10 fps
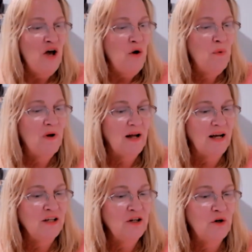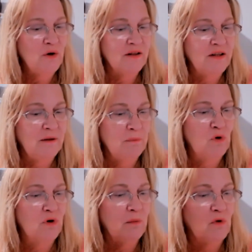Well, I think
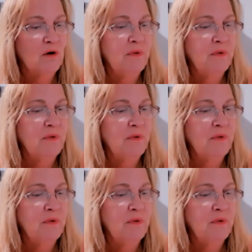more and more